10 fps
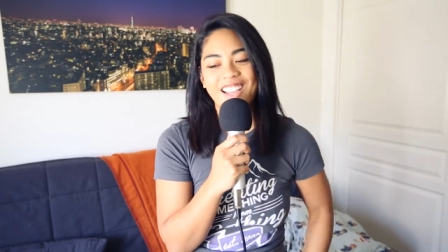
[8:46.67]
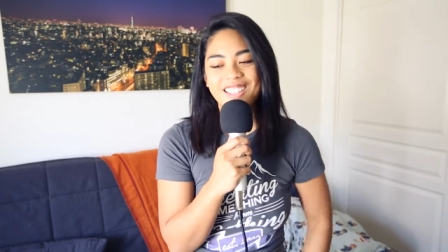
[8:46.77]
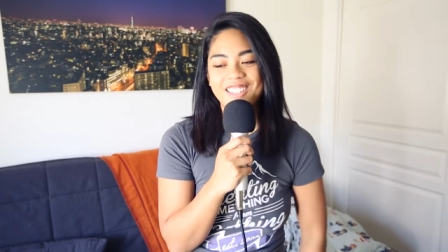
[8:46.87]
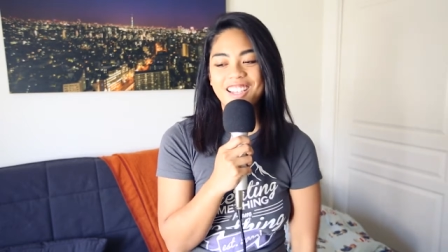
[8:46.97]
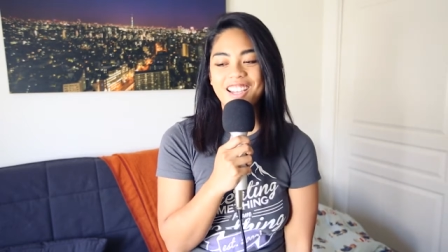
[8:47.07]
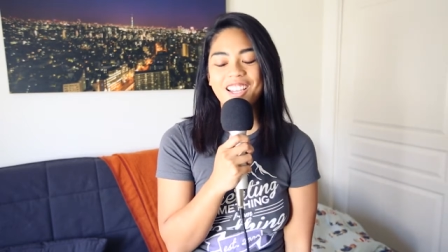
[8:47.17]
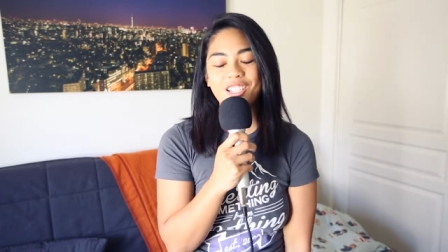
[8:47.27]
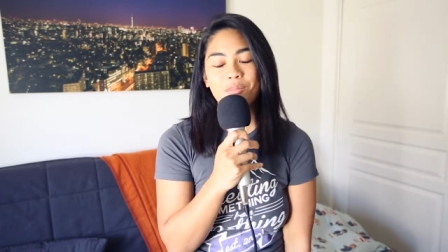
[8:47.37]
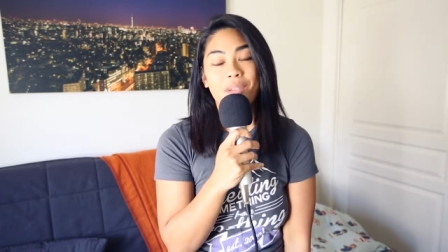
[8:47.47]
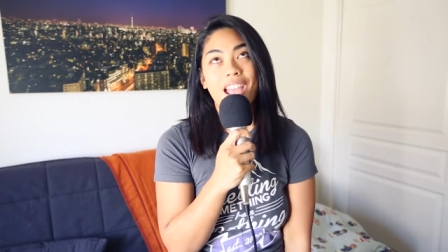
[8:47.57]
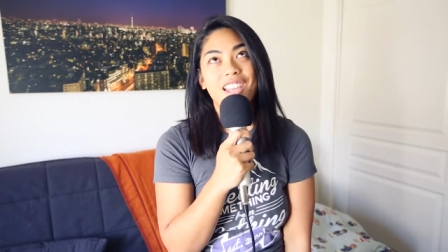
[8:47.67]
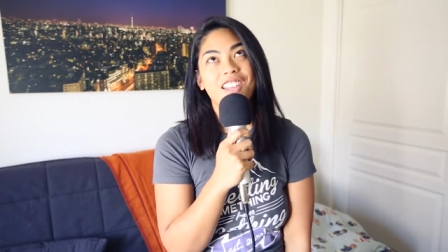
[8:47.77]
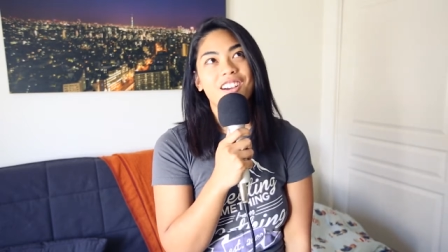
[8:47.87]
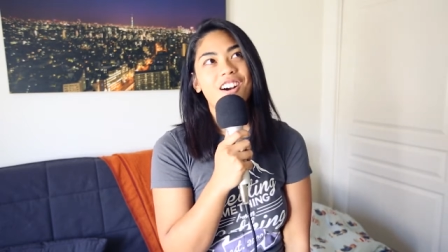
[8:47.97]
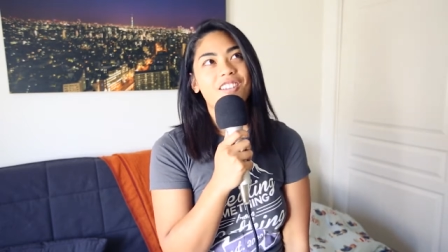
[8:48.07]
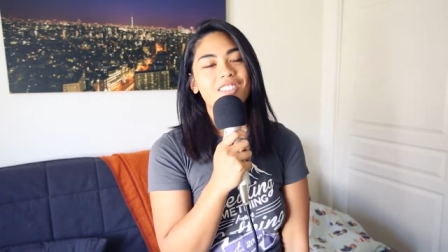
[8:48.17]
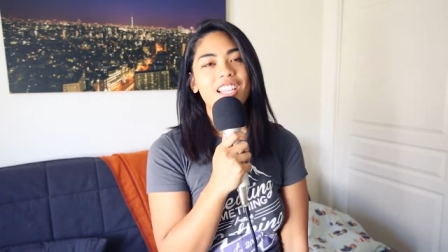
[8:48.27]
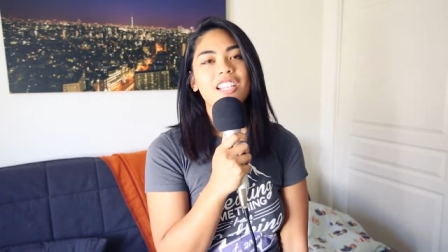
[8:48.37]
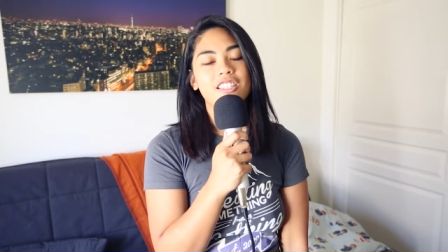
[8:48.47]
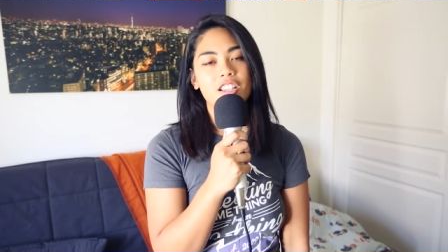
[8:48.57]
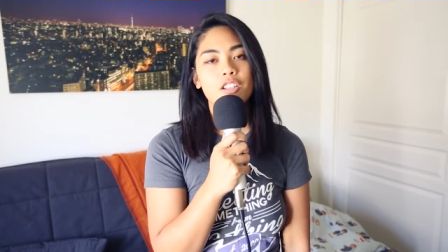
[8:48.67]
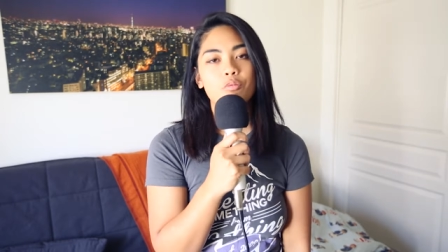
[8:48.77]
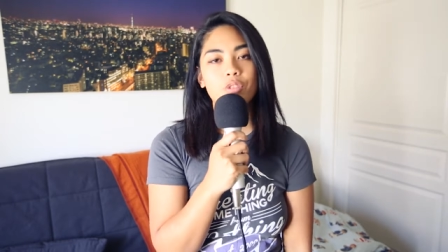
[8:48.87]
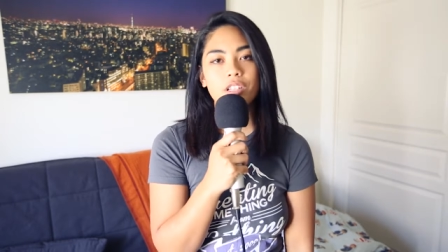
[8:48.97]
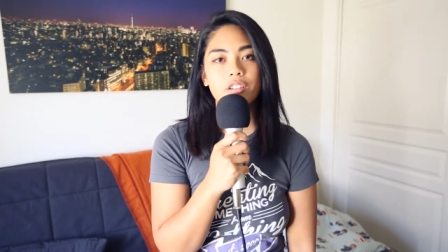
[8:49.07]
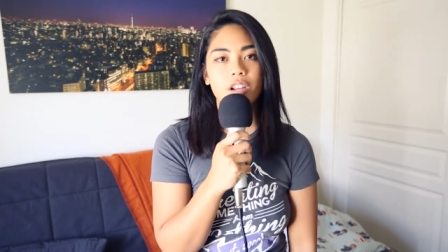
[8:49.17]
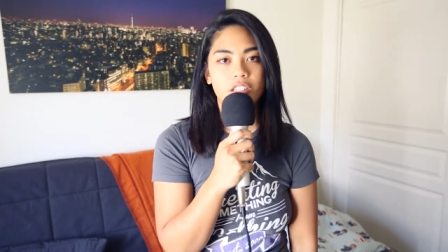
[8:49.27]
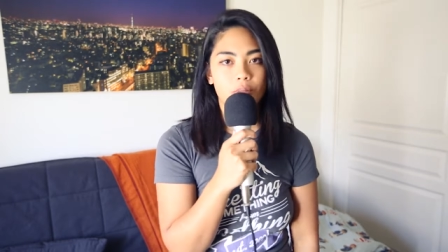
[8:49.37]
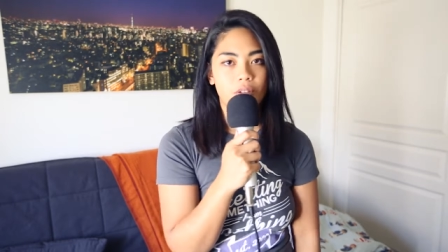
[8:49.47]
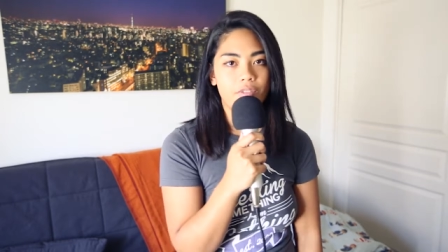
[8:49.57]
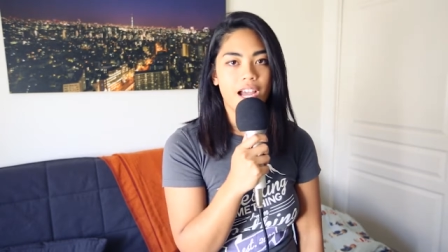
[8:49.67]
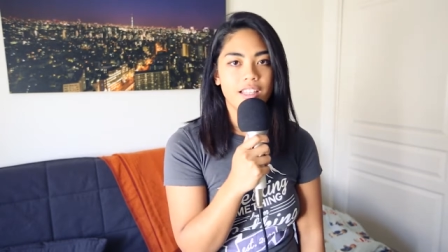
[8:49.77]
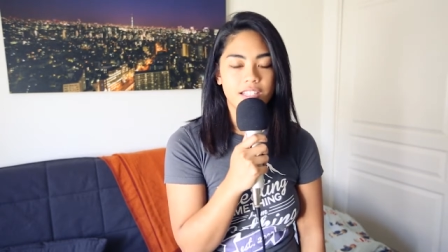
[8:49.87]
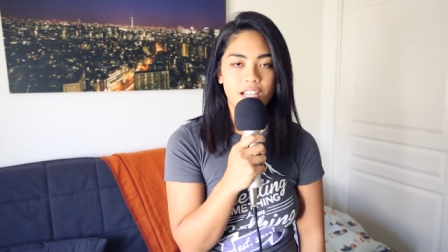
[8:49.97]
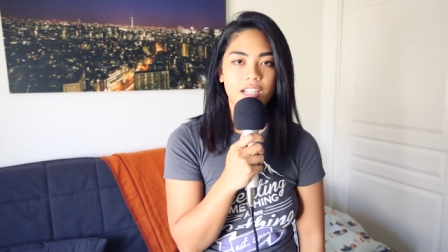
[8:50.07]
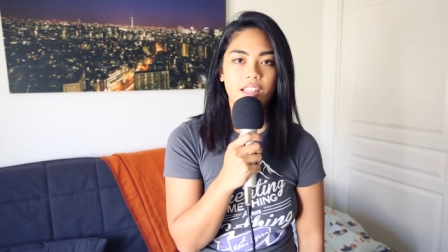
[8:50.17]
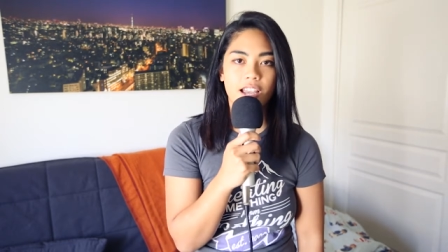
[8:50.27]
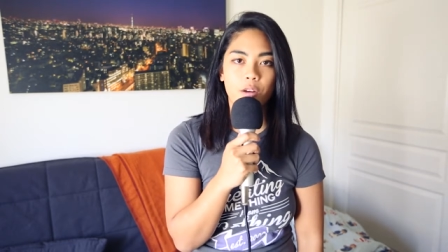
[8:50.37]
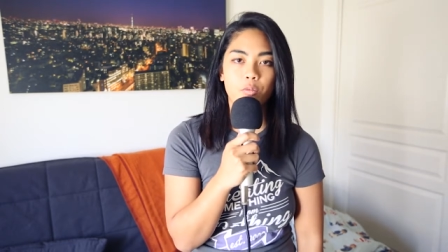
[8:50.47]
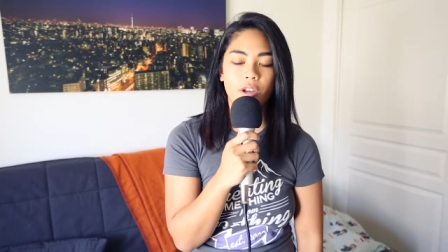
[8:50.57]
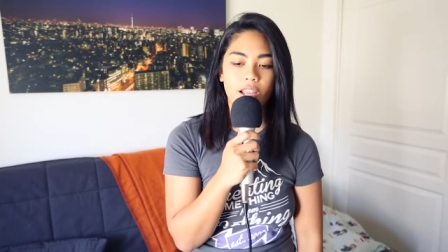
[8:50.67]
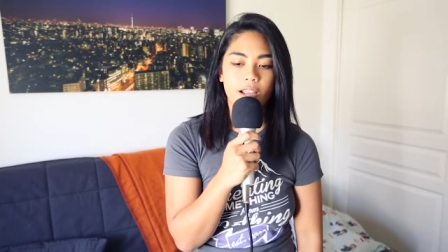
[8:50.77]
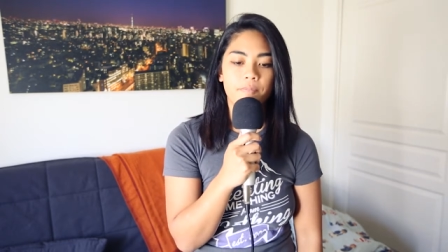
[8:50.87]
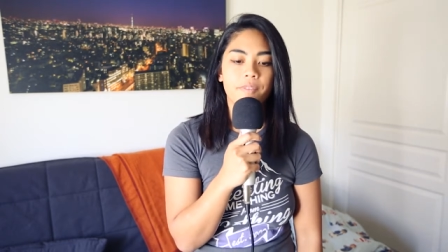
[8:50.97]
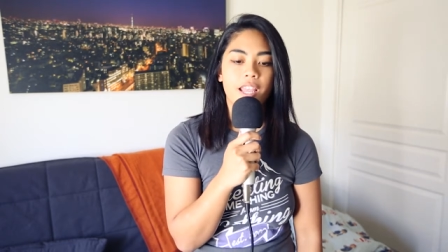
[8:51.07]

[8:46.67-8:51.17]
It's paying off. Like it's really great to be validated that way.